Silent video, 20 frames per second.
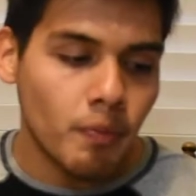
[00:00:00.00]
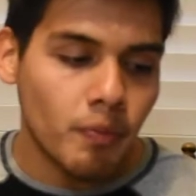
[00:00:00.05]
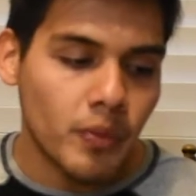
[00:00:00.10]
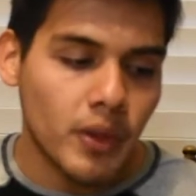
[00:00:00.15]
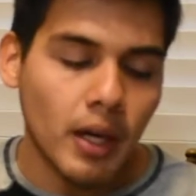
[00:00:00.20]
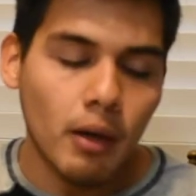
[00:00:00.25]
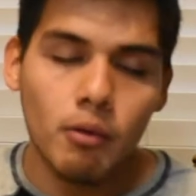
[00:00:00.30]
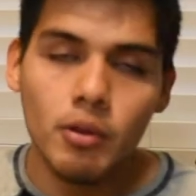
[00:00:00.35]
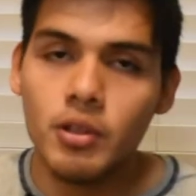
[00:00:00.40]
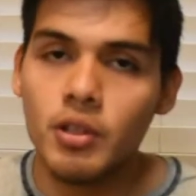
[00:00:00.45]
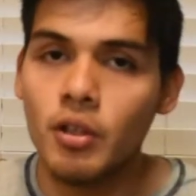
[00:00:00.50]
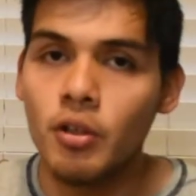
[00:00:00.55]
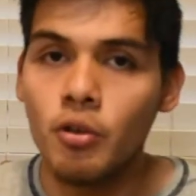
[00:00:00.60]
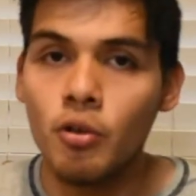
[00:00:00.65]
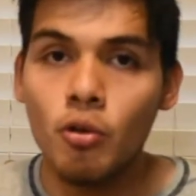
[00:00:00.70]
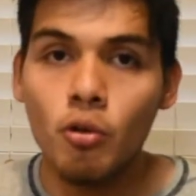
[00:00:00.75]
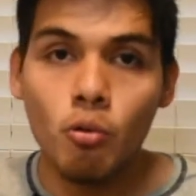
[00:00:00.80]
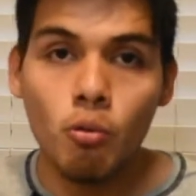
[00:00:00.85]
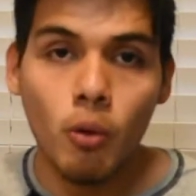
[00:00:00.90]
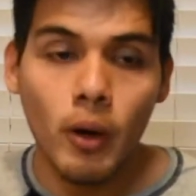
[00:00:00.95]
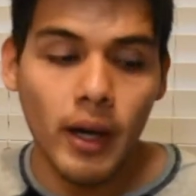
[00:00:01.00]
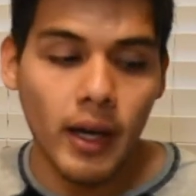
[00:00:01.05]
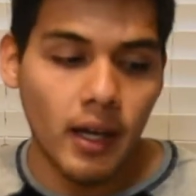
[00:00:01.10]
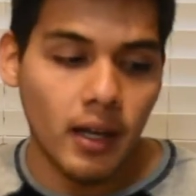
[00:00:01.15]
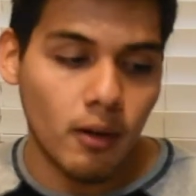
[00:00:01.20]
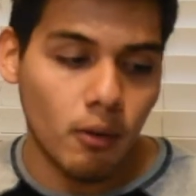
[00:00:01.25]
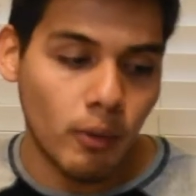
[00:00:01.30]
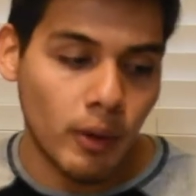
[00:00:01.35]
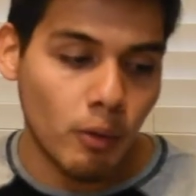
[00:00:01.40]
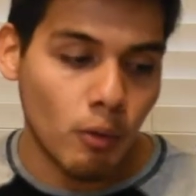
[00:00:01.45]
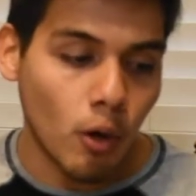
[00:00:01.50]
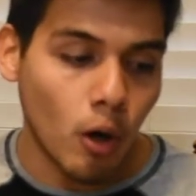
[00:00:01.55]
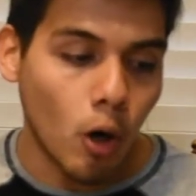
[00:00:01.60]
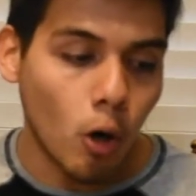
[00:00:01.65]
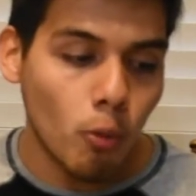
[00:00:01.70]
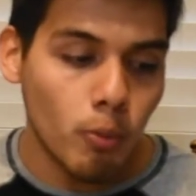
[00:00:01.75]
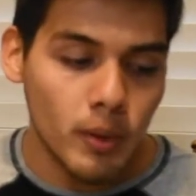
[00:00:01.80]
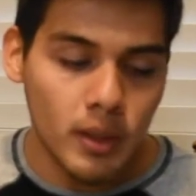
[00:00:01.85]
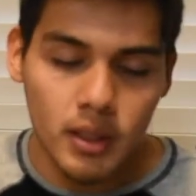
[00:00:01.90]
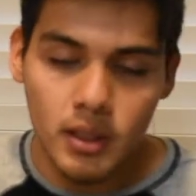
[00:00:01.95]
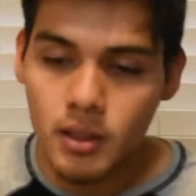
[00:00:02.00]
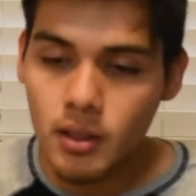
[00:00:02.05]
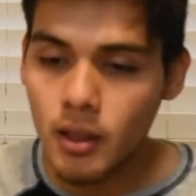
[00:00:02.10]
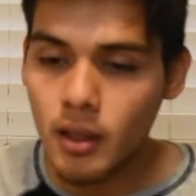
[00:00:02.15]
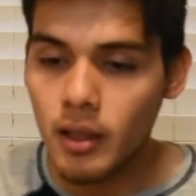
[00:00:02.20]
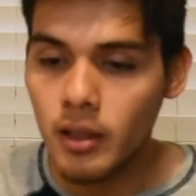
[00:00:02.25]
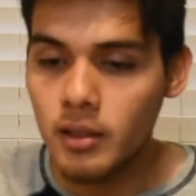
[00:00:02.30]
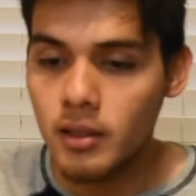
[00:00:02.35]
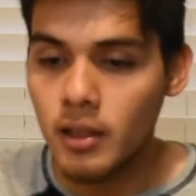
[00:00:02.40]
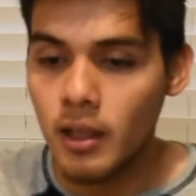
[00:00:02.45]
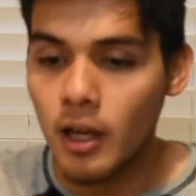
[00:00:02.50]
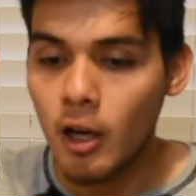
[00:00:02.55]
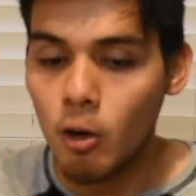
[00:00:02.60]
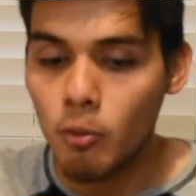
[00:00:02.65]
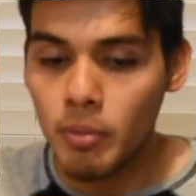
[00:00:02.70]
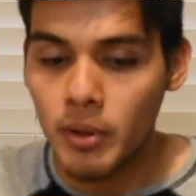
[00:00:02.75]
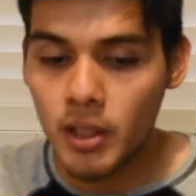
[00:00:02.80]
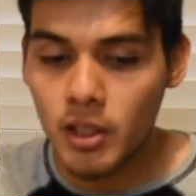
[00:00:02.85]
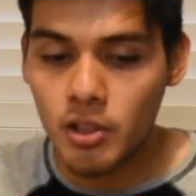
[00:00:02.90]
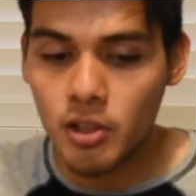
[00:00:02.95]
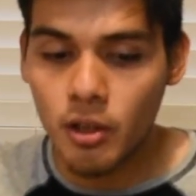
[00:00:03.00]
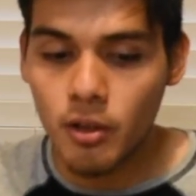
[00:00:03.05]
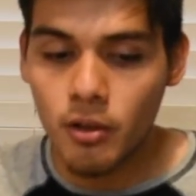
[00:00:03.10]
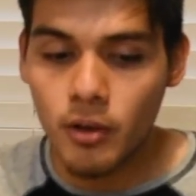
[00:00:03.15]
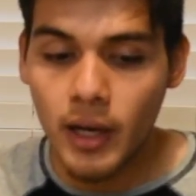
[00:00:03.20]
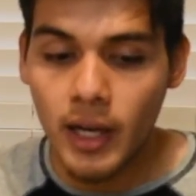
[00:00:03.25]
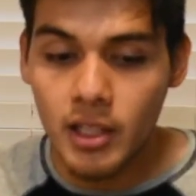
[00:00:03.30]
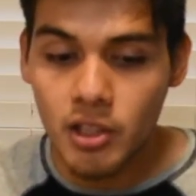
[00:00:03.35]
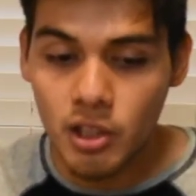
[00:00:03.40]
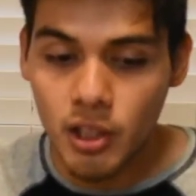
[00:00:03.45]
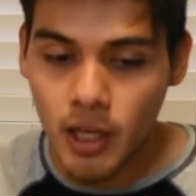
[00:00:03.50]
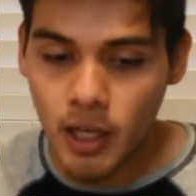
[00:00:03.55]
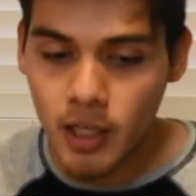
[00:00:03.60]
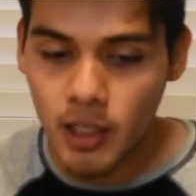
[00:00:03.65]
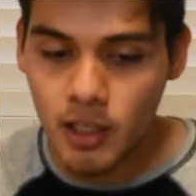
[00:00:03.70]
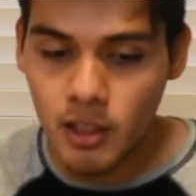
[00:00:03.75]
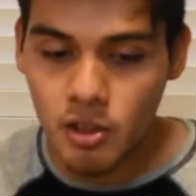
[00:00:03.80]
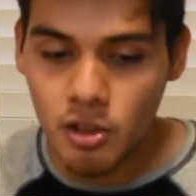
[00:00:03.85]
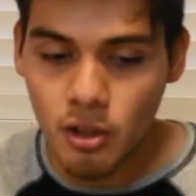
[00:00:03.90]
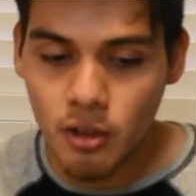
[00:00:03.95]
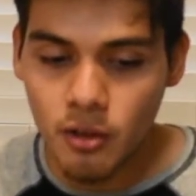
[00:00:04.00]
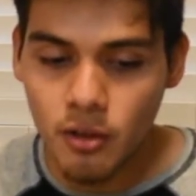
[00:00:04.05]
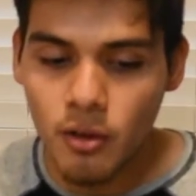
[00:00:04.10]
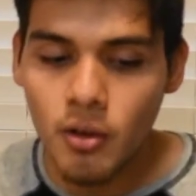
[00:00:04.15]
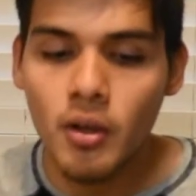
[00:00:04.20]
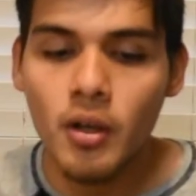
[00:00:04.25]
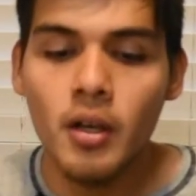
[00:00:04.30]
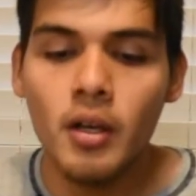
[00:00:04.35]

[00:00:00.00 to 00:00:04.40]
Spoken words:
that was a new way. We were open to helping each other, educating each other,